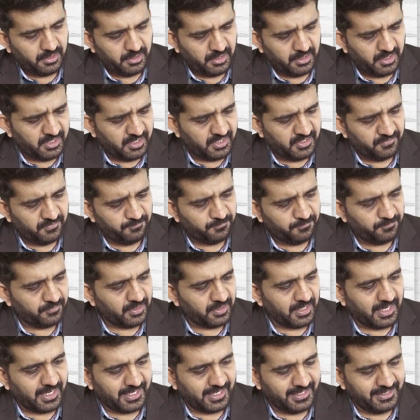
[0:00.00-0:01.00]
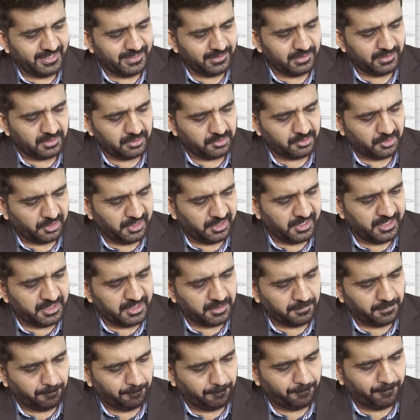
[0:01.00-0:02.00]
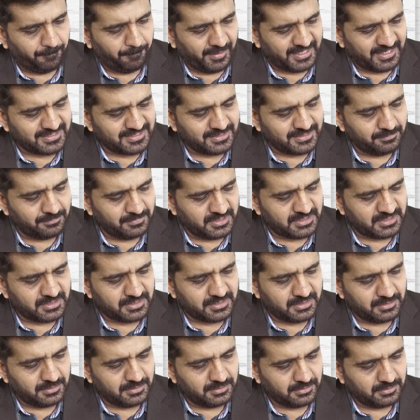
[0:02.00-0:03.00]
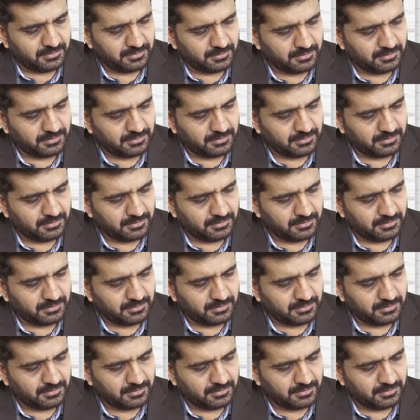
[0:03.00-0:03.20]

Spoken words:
If I treat pessimistic